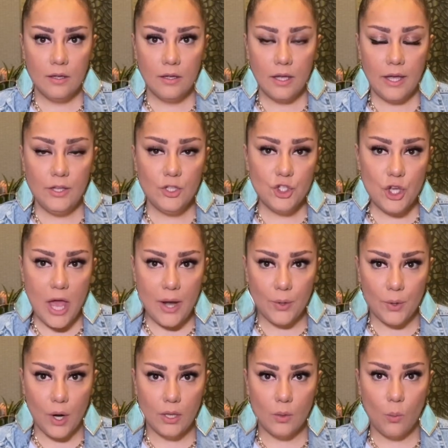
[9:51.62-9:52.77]
In
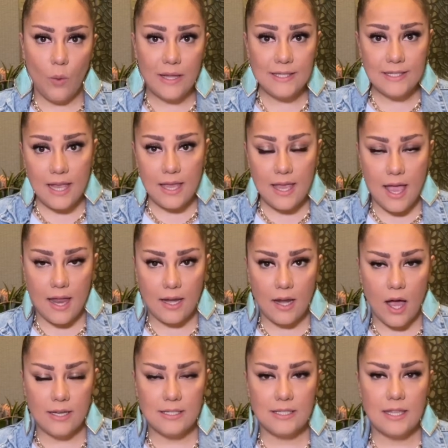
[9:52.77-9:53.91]
general, once again,
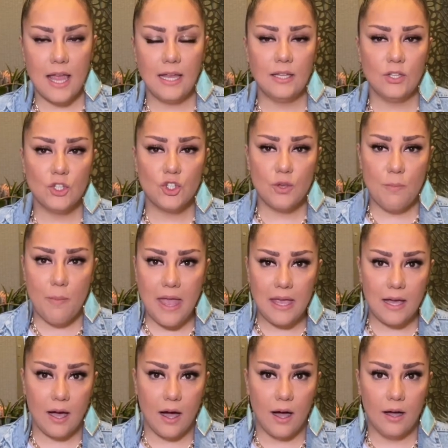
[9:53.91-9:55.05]
I stayed in
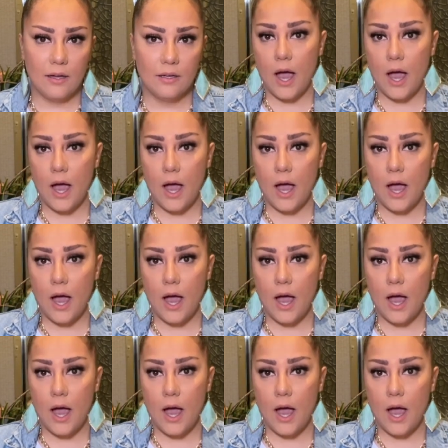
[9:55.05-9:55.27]
Jamaica.